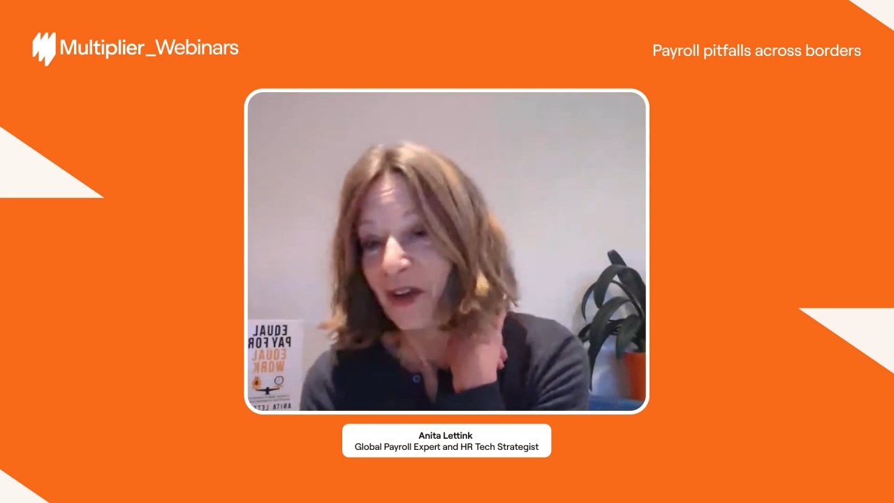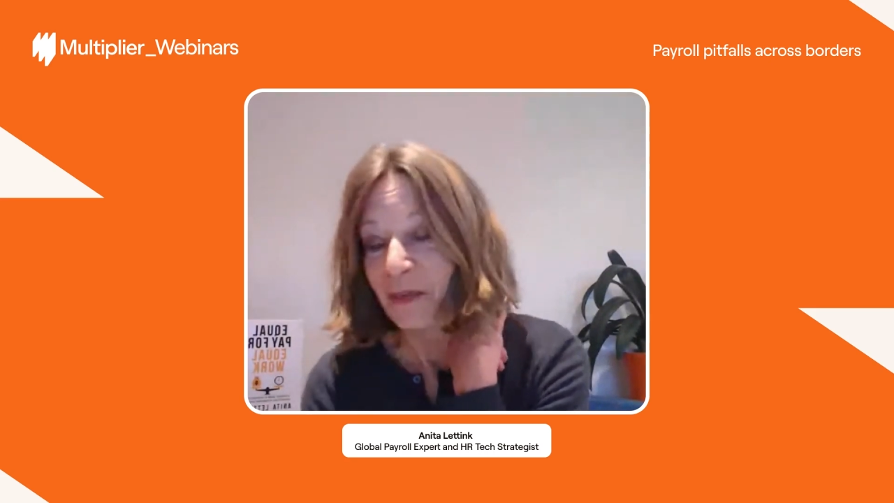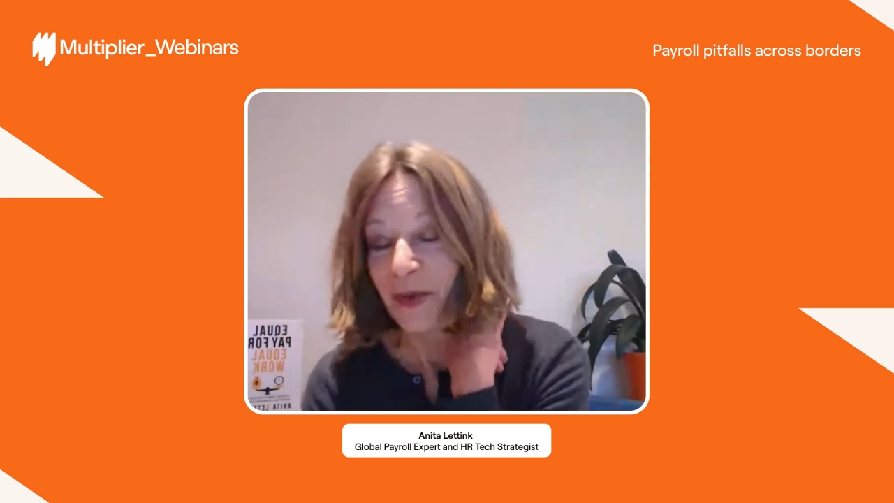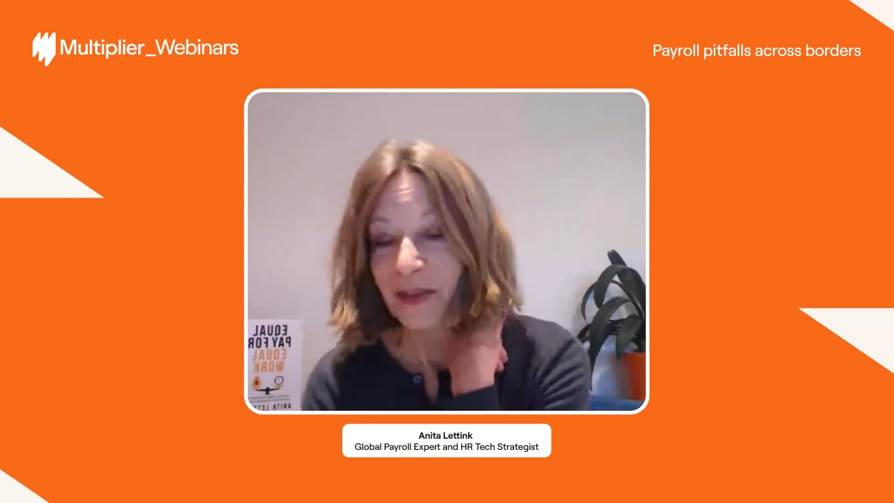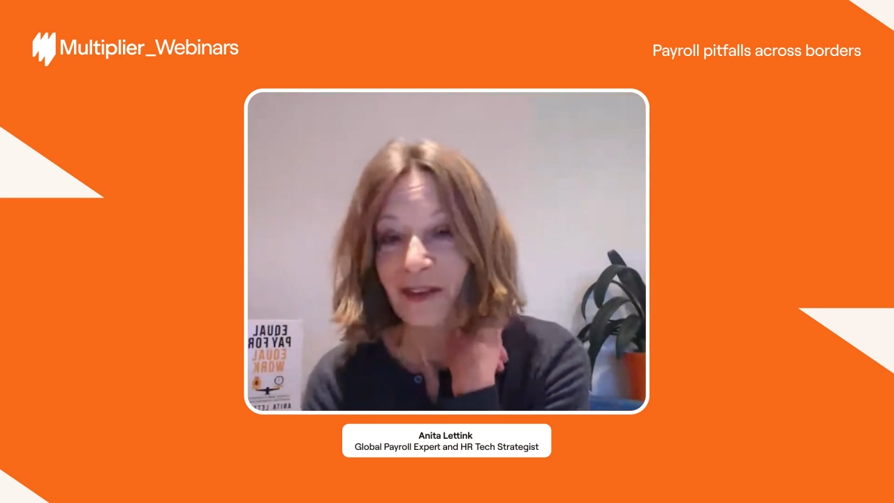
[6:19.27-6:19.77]

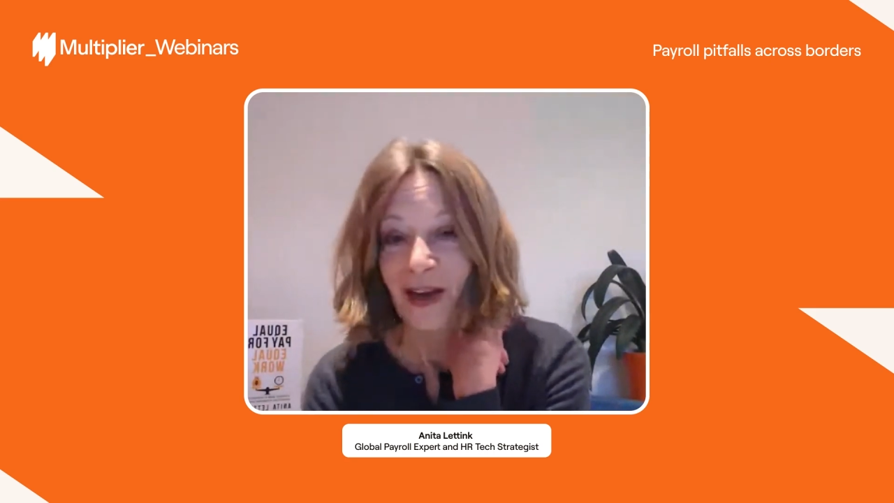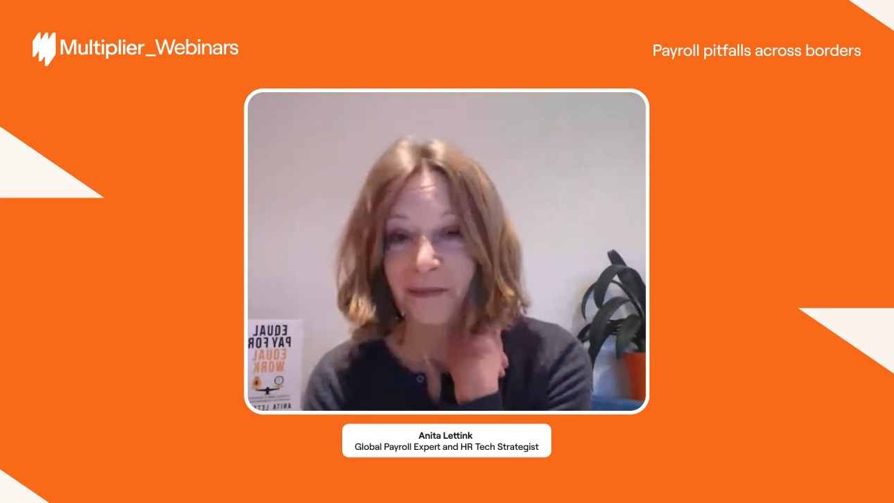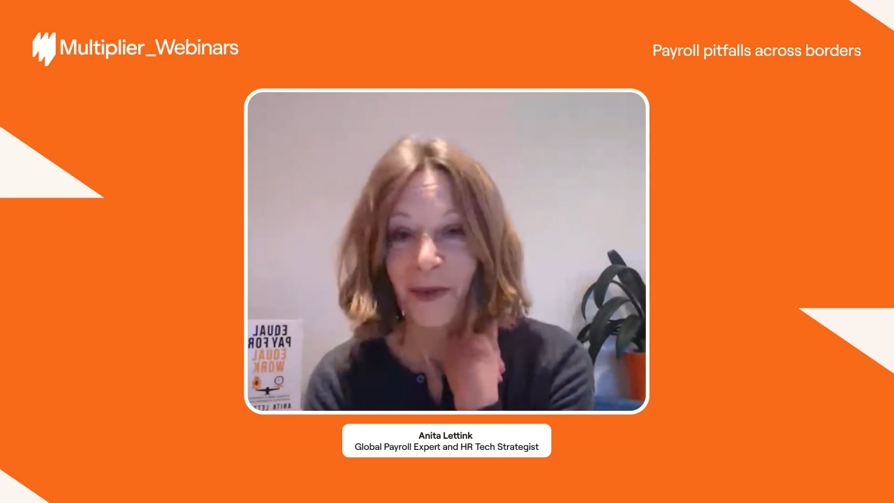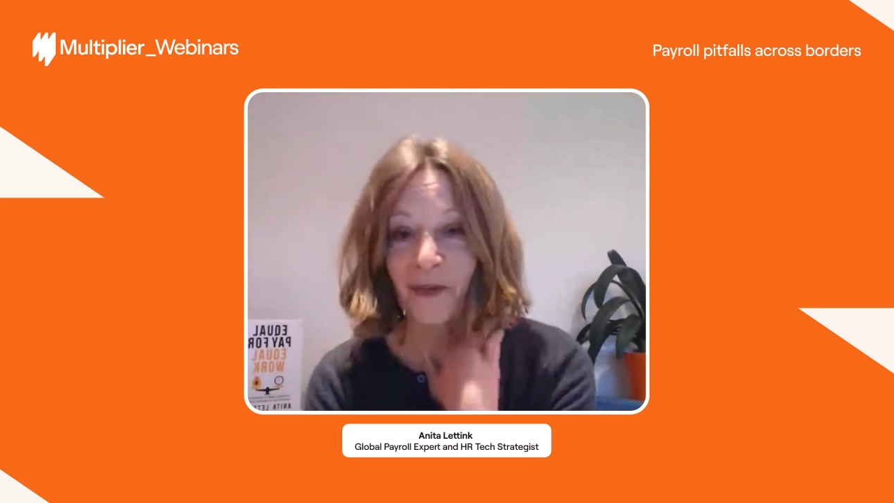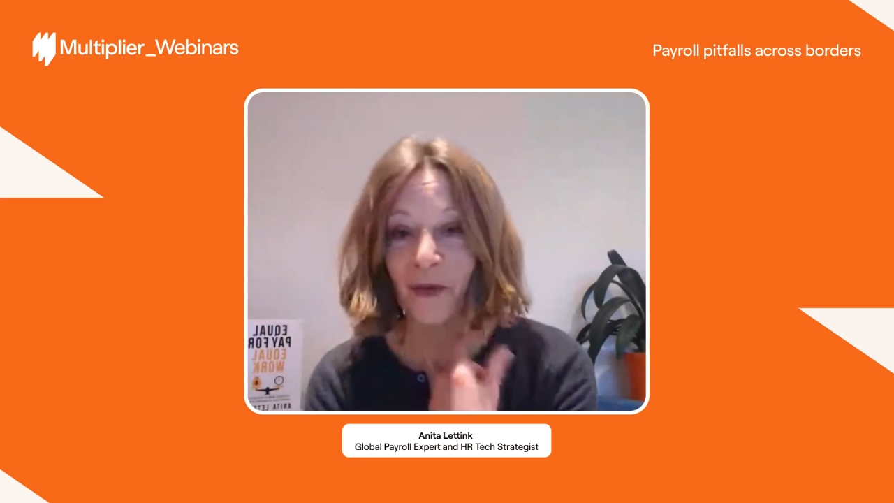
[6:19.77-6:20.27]

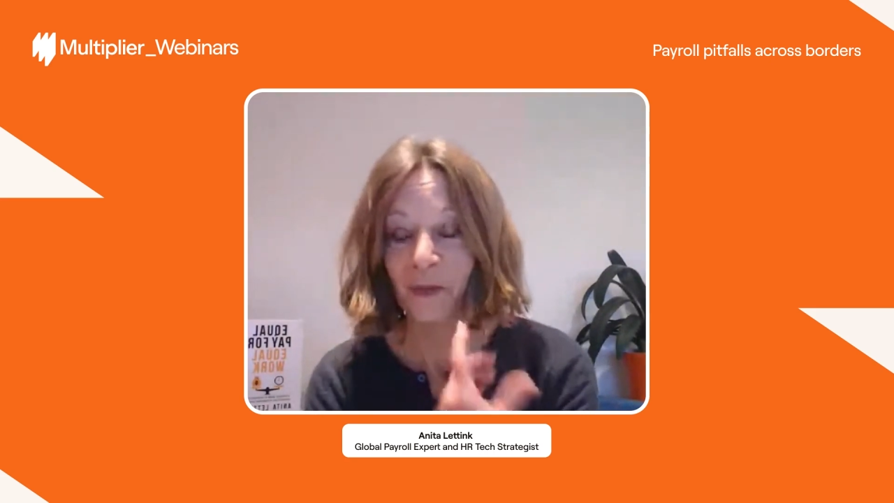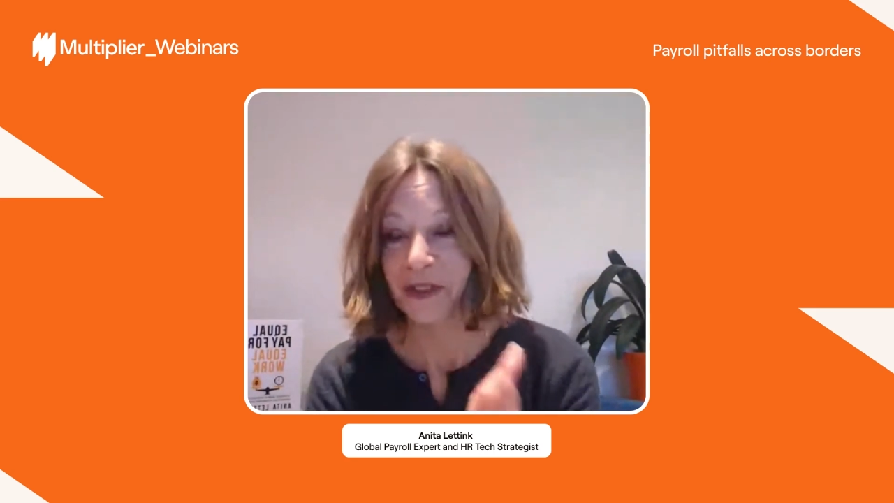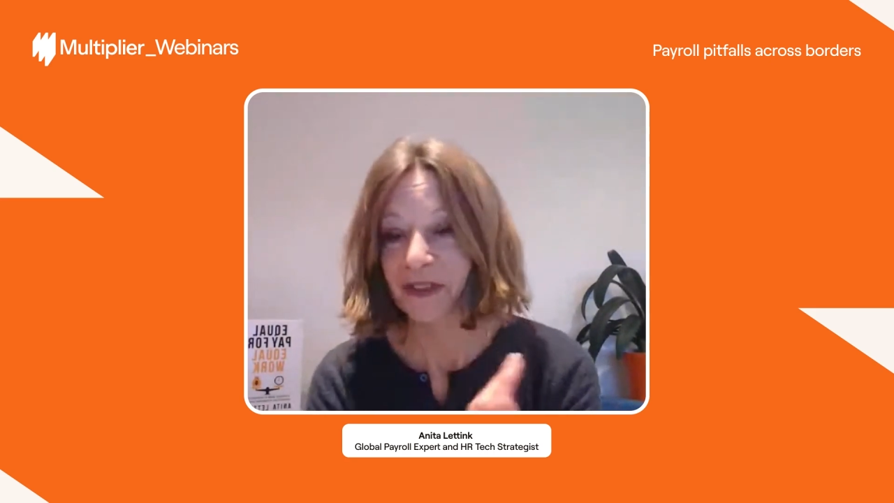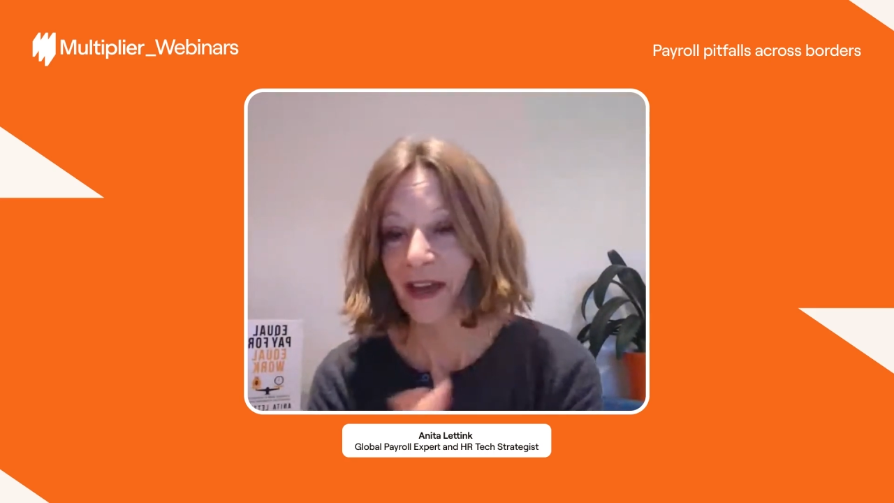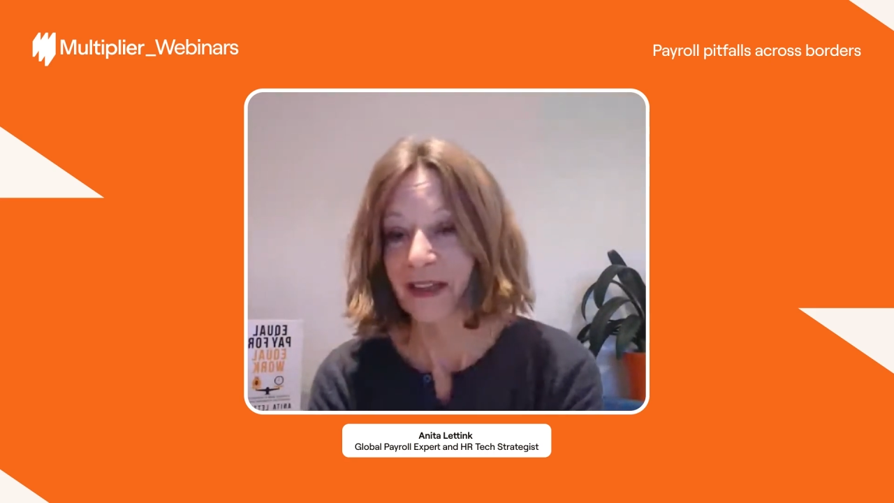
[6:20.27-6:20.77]
that payroll
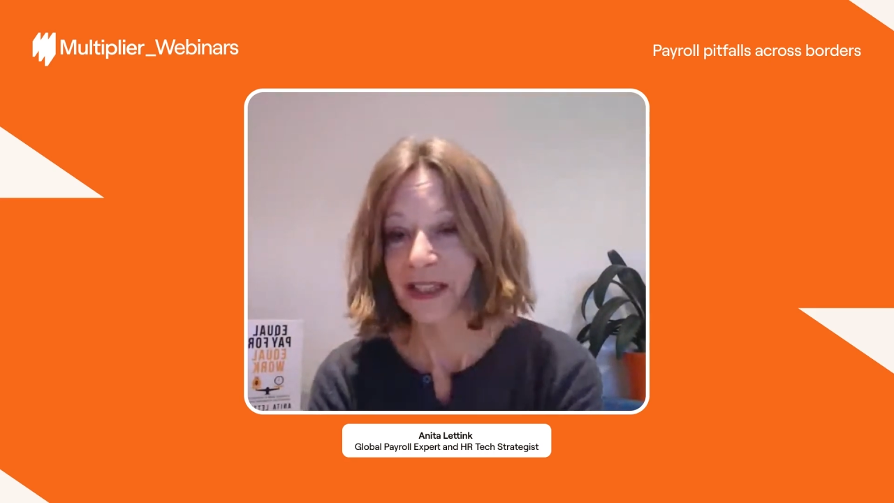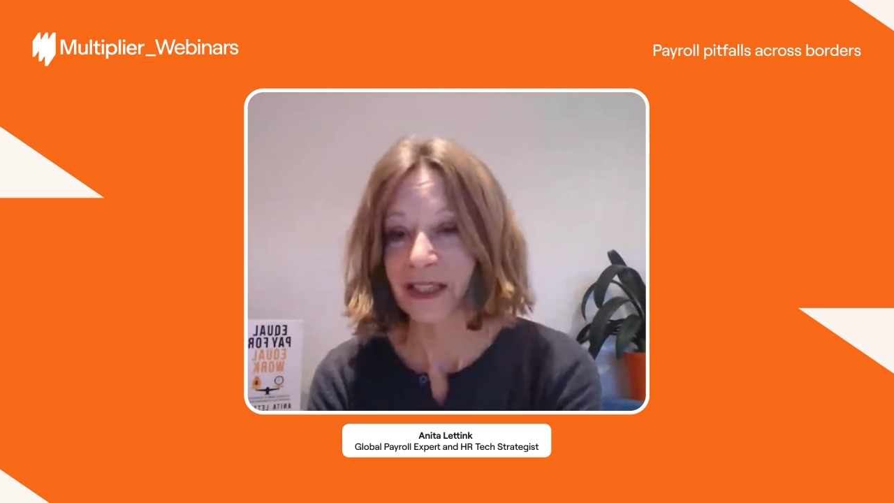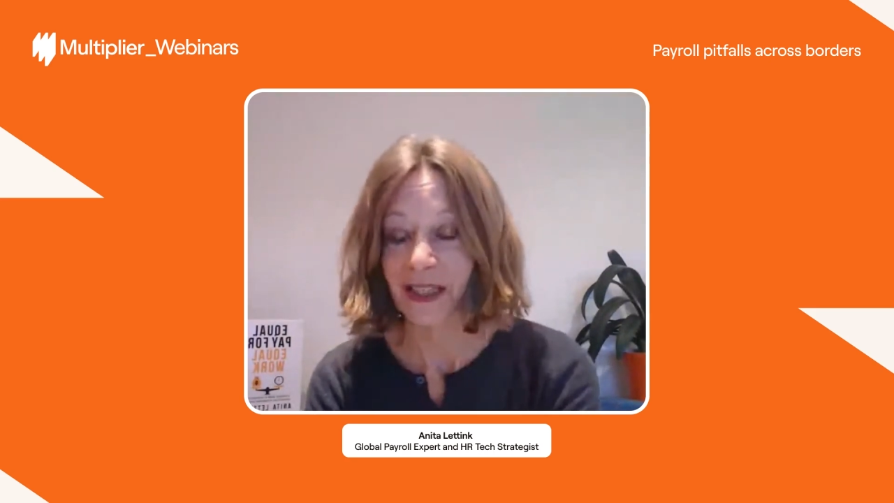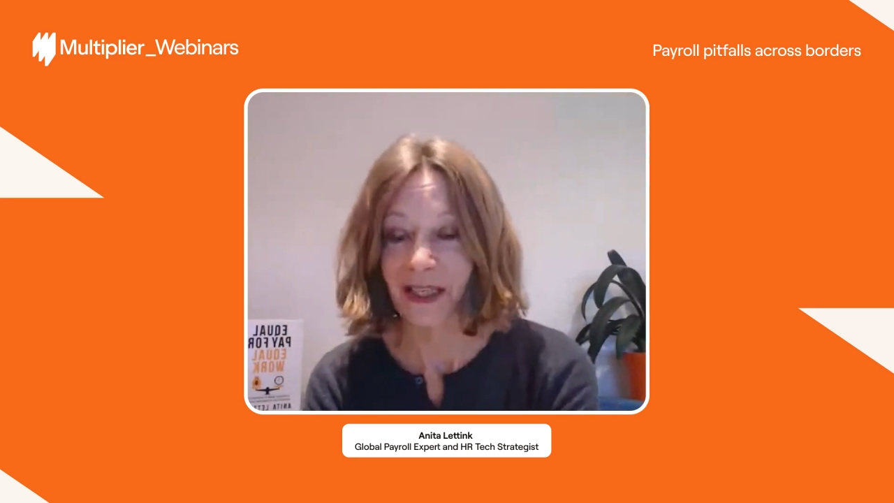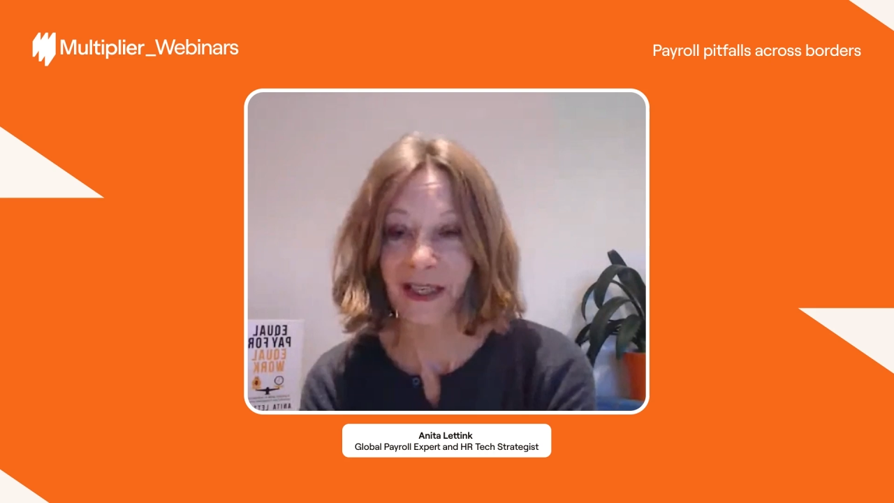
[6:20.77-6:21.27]
mistakes